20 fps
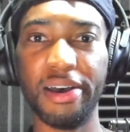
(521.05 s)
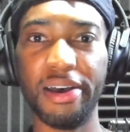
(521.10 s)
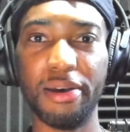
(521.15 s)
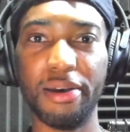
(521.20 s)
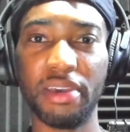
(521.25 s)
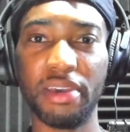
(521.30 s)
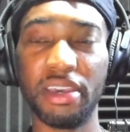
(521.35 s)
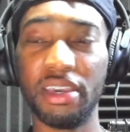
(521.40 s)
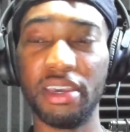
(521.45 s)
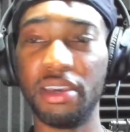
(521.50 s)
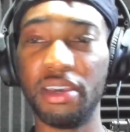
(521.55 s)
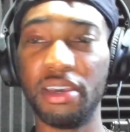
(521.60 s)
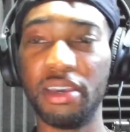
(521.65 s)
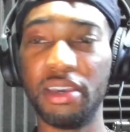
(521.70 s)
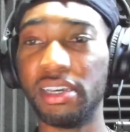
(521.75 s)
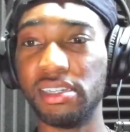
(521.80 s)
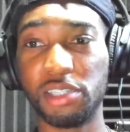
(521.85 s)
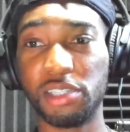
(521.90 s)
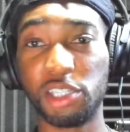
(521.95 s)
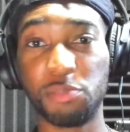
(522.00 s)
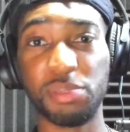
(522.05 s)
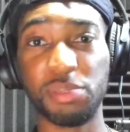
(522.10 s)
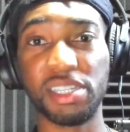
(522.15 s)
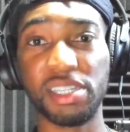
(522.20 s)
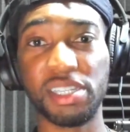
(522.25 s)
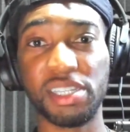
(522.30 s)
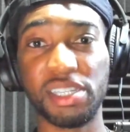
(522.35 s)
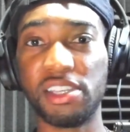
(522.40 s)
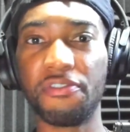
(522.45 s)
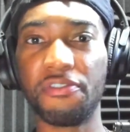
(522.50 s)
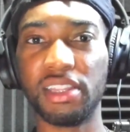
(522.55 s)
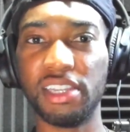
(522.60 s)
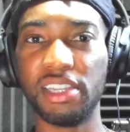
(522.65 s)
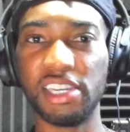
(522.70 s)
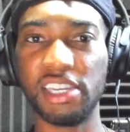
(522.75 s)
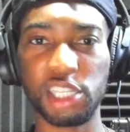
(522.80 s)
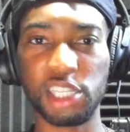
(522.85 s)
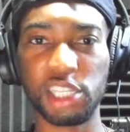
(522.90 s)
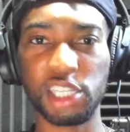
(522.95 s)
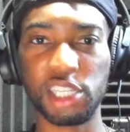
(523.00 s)
He is specifically
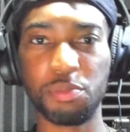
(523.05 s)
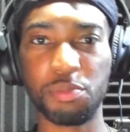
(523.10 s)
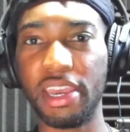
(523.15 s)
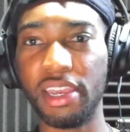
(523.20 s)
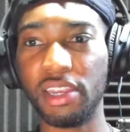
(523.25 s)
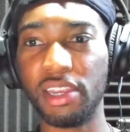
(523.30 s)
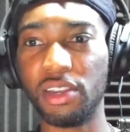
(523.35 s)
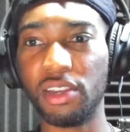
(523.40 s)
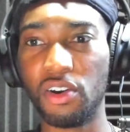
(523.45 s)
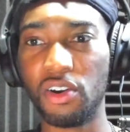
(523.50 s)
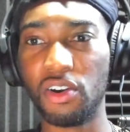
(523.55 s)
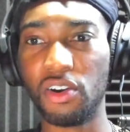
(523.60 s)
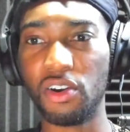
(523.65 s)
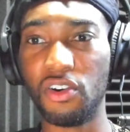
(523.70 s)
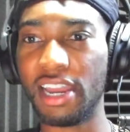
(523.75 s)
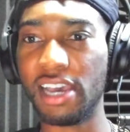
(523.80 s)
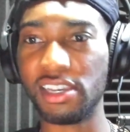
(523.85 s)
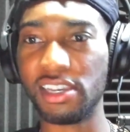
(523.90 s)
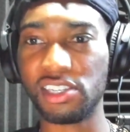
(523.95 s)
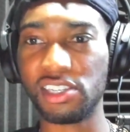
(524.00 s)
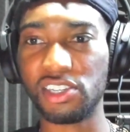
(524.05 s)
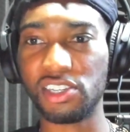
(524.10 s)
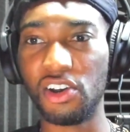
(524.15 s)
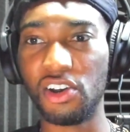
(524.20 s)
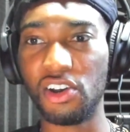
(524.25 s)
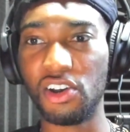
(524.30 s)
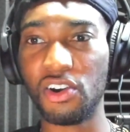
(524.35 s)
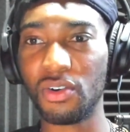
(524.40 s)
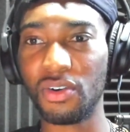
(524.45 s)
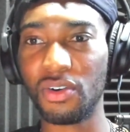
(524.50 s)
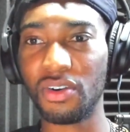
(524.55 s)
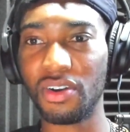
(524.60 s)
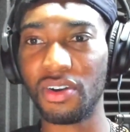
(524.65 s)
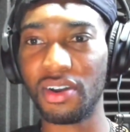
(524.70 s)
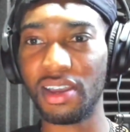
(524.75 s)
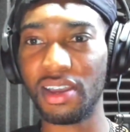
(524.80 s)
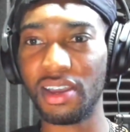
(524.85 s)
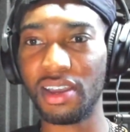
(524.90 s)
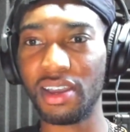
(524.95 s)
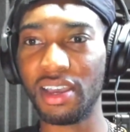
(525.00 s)
explained on that song
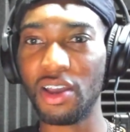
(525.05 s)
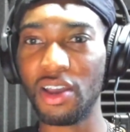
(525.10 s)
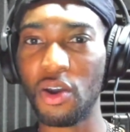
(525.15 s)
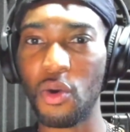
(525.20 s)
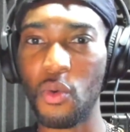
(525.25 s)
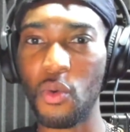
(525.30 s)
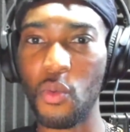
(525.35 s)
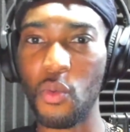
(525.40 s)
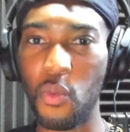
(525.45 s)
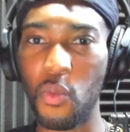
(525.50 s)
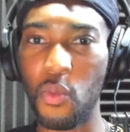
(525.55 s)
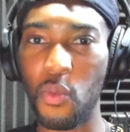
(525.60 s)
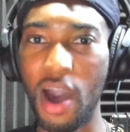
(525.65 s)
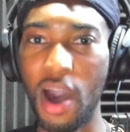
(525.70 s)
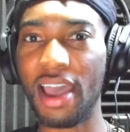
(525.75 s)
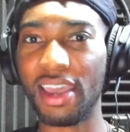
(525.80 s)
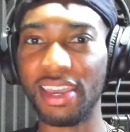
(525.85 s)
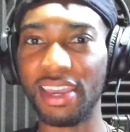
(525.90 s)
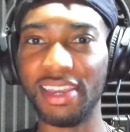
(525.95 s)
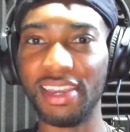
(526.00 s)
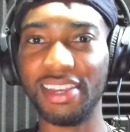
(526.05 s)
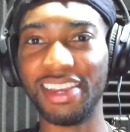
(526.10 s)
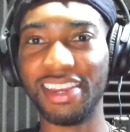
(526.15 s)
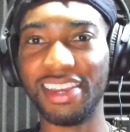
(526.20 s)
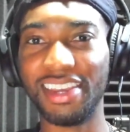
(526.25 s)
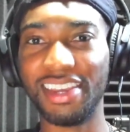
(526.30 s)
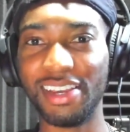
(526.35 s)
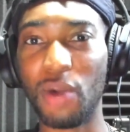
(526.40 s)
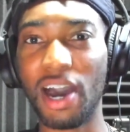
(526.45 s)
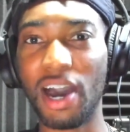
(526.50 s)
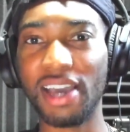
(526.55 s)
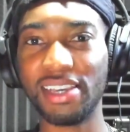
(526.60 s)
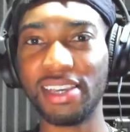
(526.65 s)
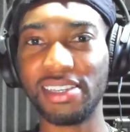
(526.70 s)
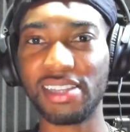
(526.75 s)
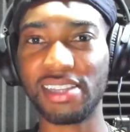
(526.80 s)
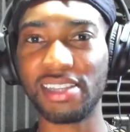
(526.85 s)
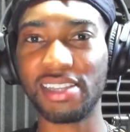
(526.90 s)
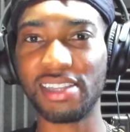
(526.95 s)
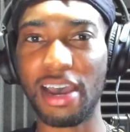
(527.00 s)
why he
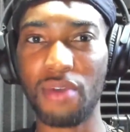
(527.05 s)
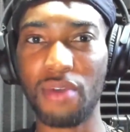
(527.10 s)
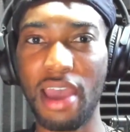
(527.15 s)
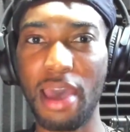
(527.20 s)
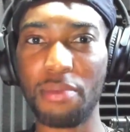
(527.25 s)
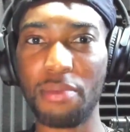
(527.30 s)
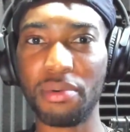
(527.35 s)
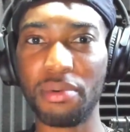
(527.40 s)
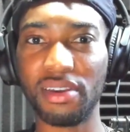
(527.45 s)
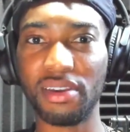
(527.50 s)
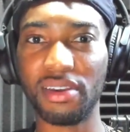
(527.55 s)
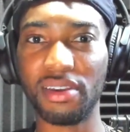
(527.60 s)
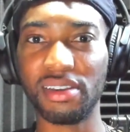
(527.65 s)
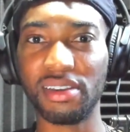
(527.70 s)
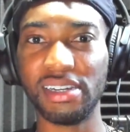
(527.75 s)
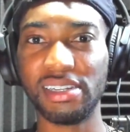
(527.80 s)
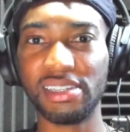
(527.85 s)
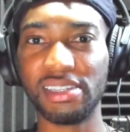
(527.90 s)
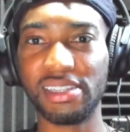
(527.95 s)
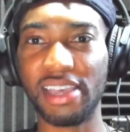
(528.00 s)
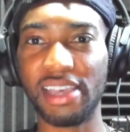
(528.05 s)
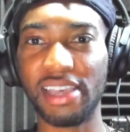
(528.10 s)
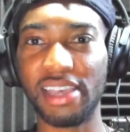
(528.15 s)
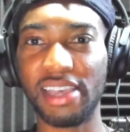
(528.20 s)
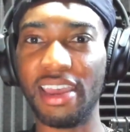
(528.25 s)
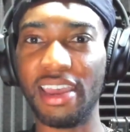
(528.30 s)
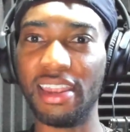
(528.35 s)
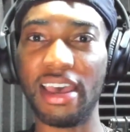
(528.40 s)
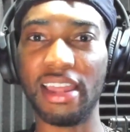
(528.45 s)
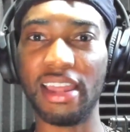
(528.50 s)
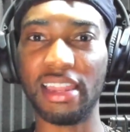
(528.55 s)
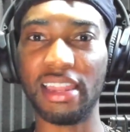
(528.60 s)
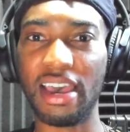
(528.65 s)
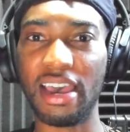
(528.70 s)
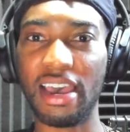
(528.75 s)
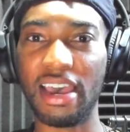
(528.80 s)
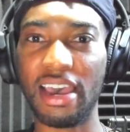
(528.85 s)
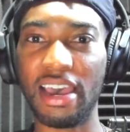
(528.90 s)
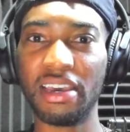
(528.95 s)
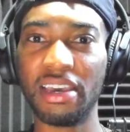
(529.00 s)
stopped rapping, saying that
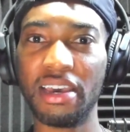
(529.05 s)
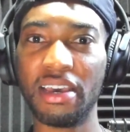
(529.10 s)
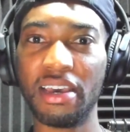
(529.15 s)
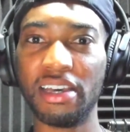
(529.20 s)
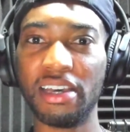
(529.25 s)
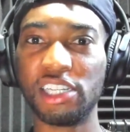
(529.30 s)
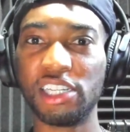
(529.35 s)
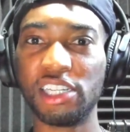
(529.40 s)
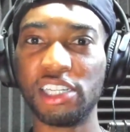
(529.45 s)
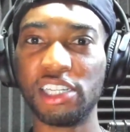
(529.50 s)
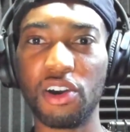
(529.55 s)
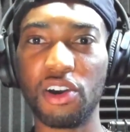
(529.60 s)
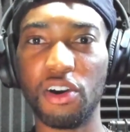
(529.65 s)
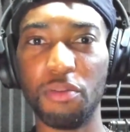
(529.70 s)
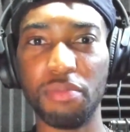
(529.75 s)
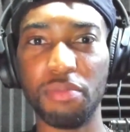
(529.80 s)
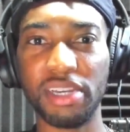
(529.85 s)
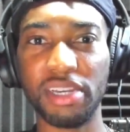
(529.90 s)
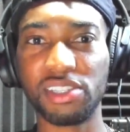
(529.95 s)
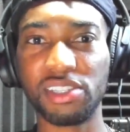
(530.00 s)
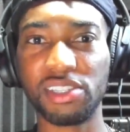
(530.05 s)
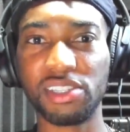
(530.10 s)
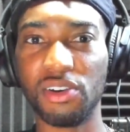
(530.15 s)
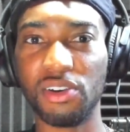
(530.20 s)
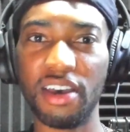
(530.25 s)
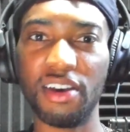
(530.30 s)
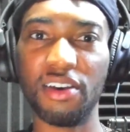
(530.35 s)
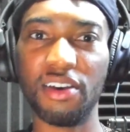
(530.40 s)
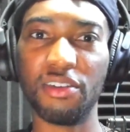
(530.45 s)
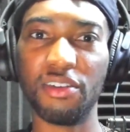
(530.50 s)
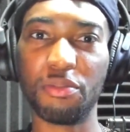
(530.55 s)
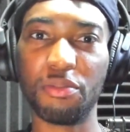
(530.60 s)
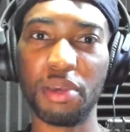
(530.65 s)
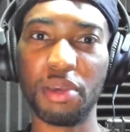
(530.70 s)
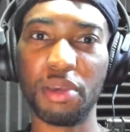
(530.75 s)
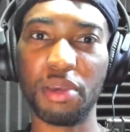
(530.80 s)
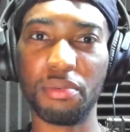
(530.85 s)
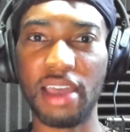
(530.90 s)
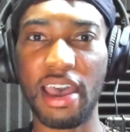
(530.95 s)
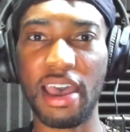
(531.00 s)
like speak on mental health.
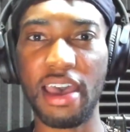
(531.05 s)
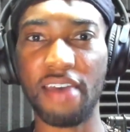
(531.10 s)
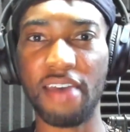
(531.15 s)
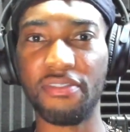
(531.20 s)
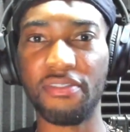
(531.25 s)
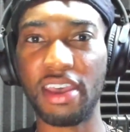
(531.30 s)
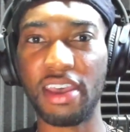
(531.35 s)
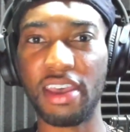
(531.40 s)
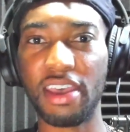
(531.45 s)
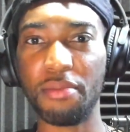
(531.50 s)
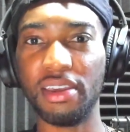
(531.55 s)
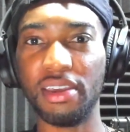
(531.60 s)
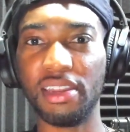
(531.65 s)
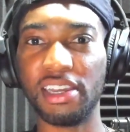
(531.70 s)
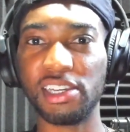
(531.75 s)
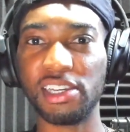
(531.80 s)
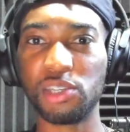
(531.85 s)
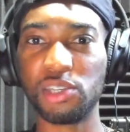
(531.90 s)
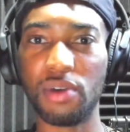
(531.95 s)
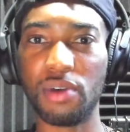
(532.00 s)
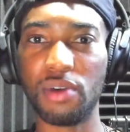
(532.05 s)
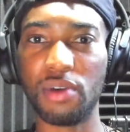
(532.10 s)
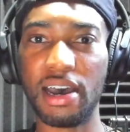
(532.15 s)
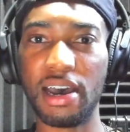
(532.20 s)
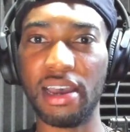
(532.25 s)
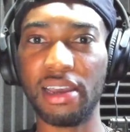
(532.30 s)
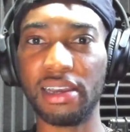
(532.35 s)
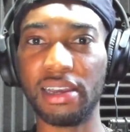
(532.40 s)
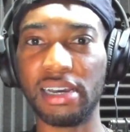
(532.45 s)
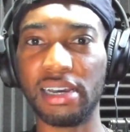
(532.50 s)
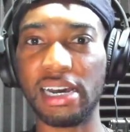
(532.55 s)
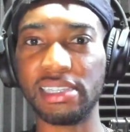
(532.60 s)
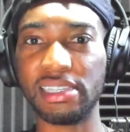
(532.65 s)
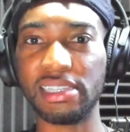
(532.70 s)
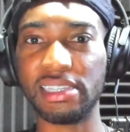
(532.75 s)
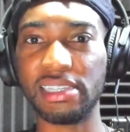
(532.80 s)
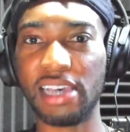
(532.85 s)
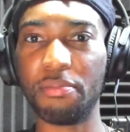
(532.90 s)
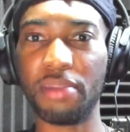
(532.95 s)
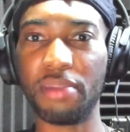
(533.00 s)
People laughed at me. That's why I
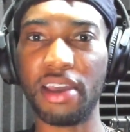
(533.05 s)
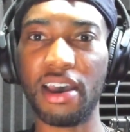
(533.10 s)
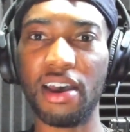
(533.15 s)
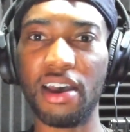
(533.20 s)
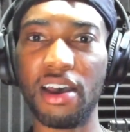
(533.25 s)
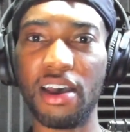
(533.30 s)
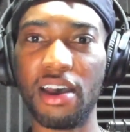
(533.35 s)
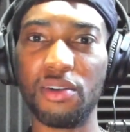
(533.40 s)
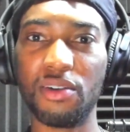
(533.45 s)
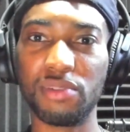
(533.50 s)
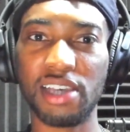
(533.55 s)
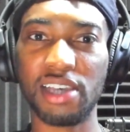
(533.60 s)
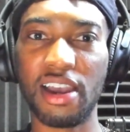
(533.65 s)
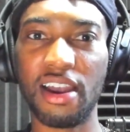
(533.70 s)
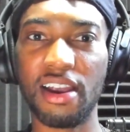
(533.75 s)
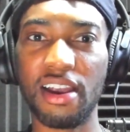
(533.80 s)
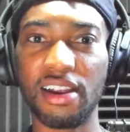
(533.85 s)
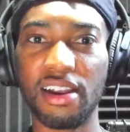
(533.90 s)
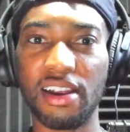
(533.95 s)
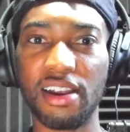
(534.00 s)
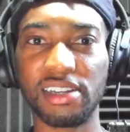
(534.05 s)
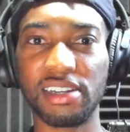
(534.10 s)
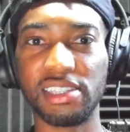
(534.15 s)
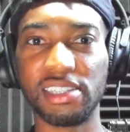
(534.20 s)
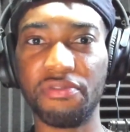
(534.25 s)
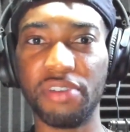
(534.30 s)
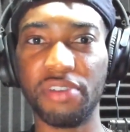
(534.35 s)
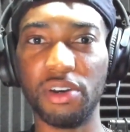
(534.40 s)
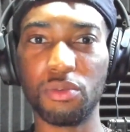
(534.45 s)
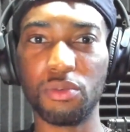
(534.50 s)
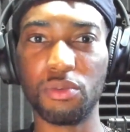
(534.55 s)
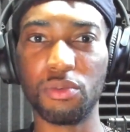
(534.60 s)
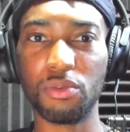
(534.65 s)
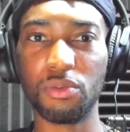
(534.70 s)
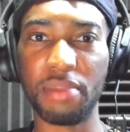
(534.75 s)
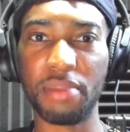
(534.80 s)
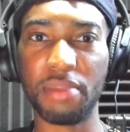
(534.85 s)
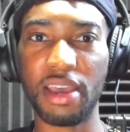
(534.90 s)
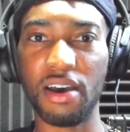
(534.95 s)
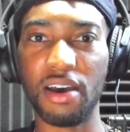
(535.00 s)
tapped out, retired because I felt
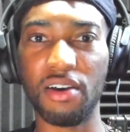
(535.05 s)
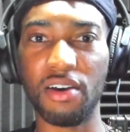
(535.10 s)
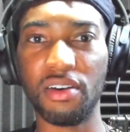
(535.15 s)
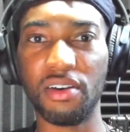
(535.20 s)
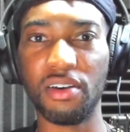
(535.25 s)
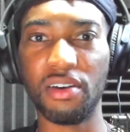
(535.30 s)
rapped out.